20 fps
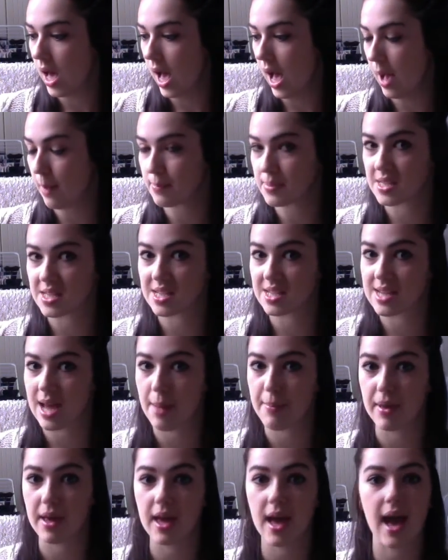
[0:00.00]

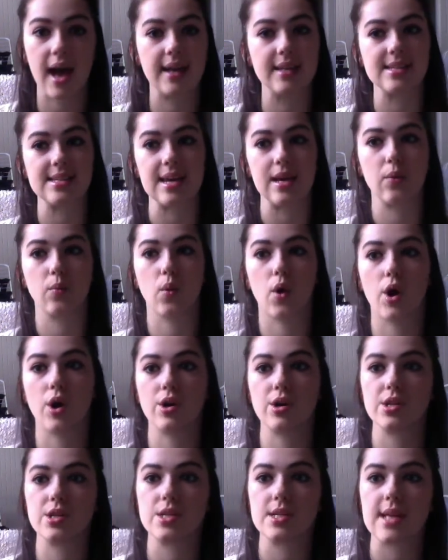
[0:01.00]
Amsterdam it and it
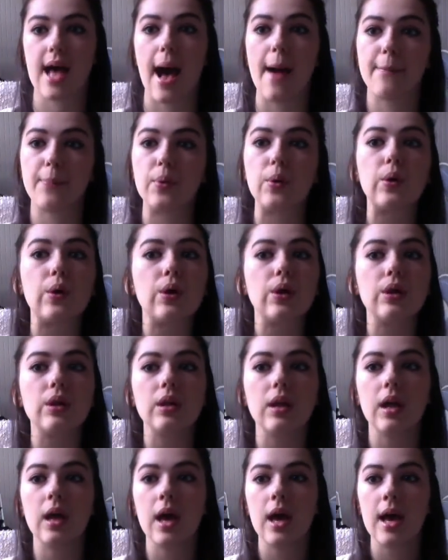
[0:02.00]
was
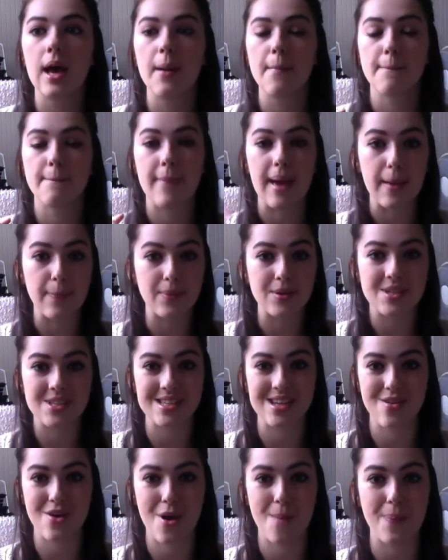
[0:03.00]
apple, maple
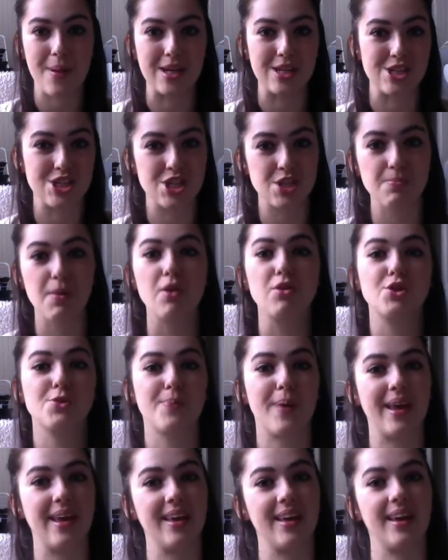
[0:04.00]
syrup and smoked
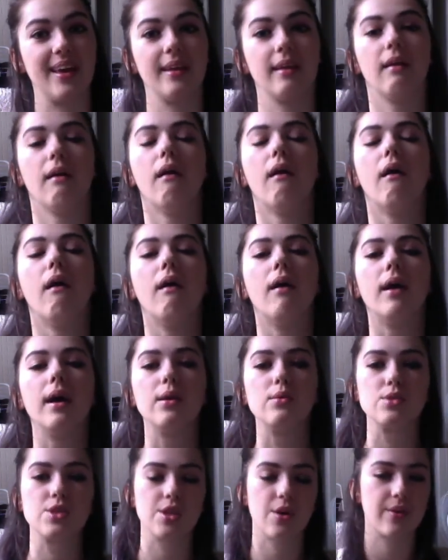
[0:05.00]
bacon. Oh, it
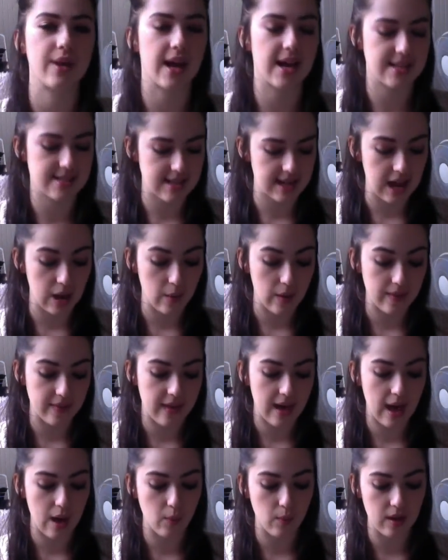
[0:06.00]
was so nice. And I went
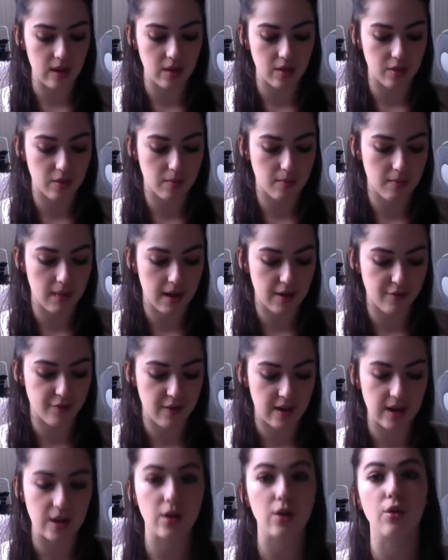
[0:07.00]
there with my
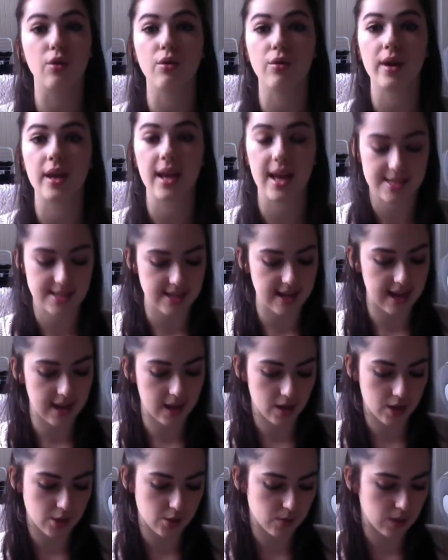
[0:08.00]
friend Laura last
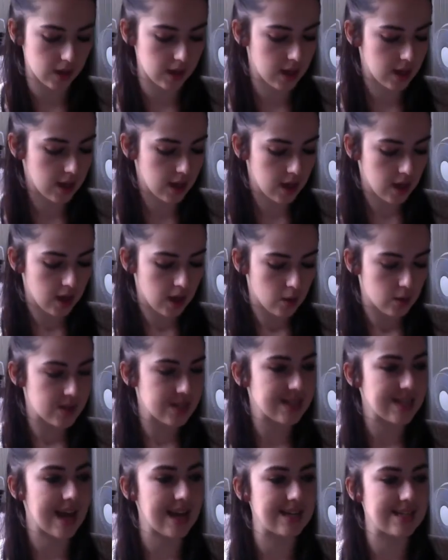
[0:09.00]
night because we, we
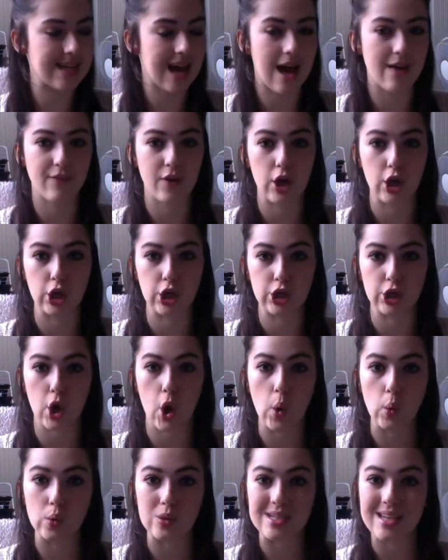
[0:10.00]
decided to have a good
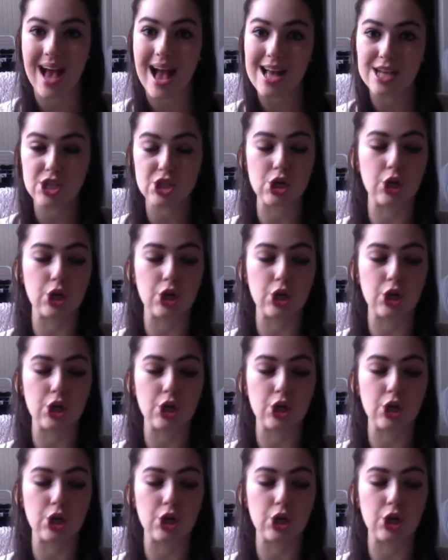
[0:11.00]
old catch